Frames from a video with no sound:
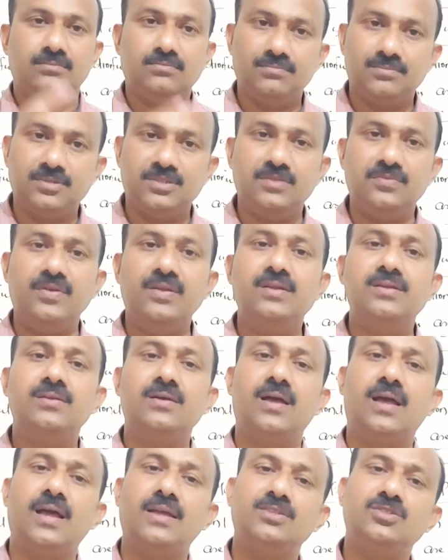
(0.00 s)

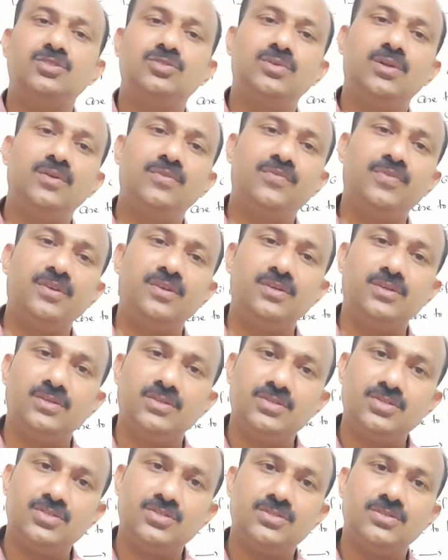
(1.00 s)
between actual
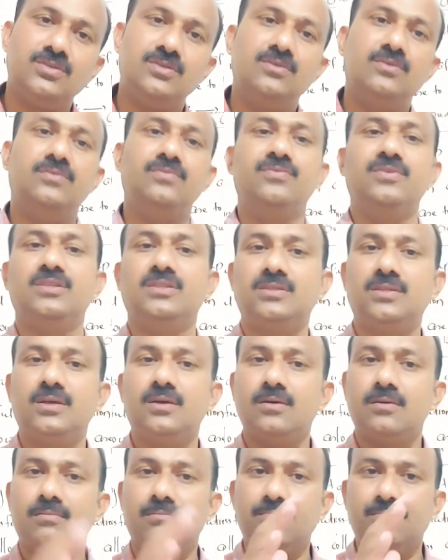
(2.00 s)
figures with
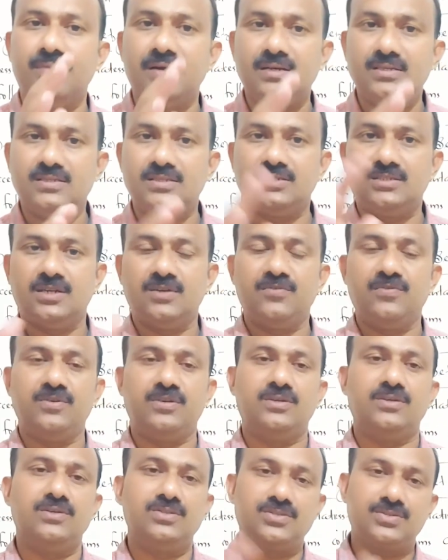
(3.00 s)
the budgeted
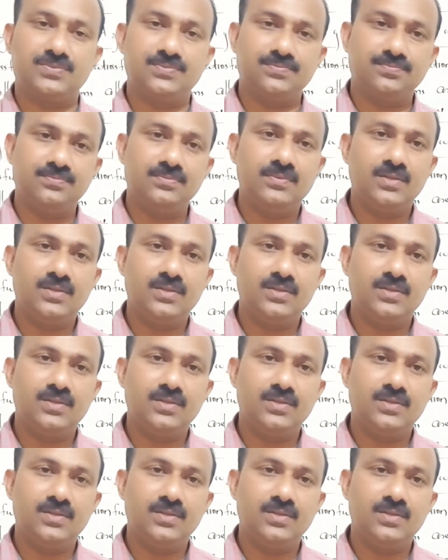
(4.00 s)
figures.